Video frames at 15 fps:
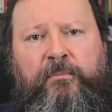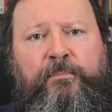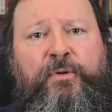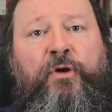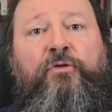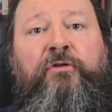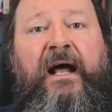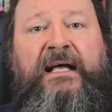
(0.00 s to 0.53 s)

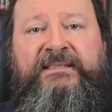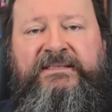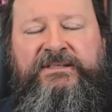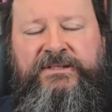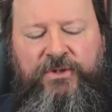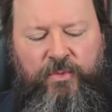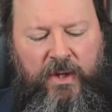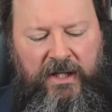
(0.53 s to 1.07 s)

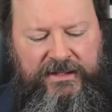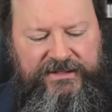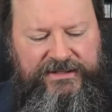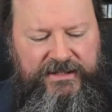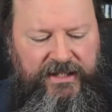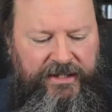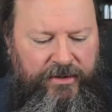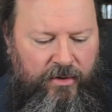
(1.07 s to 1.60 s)
progress
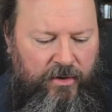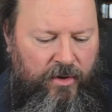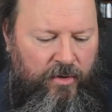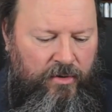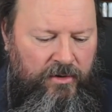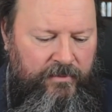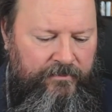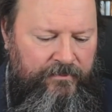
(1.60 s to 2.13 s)
towards your
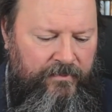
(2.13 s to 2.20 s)
goal.